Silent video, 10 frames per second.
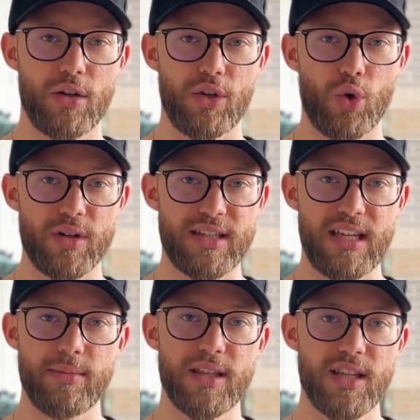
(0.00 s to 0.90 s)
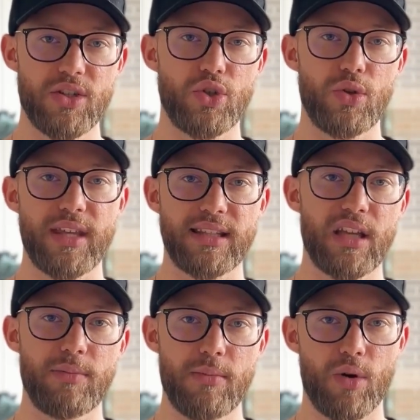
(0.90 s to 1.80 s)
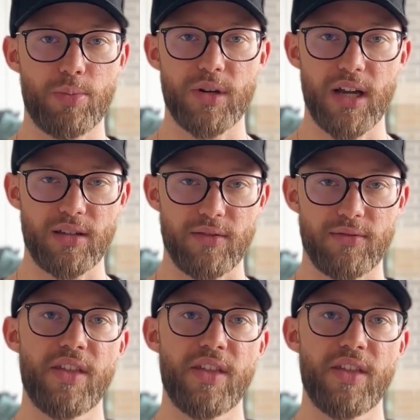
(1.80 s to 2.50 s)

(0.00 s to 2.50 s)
your team in this, do you think they'd be more productive?